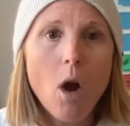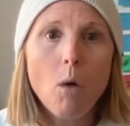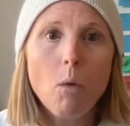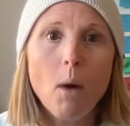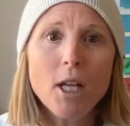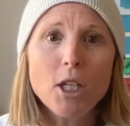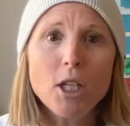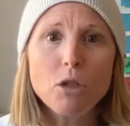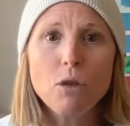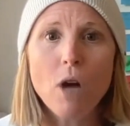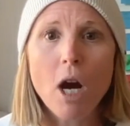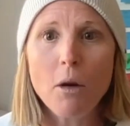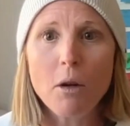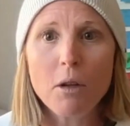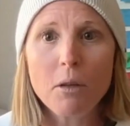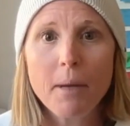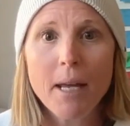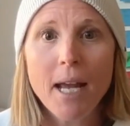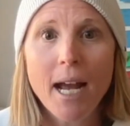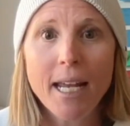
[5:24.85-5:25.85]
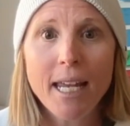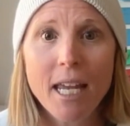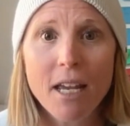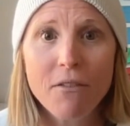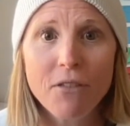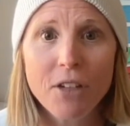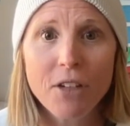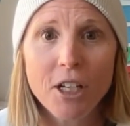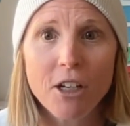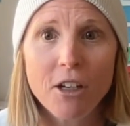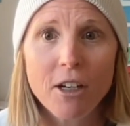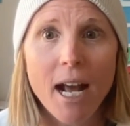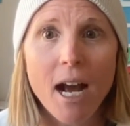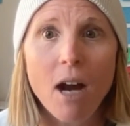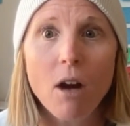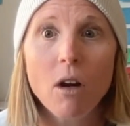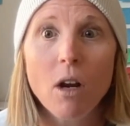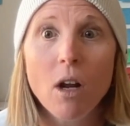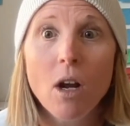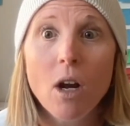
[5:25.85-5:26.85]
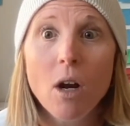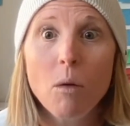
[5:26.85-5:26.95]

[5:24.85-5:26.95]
What's wrong with me? I can't figure it out.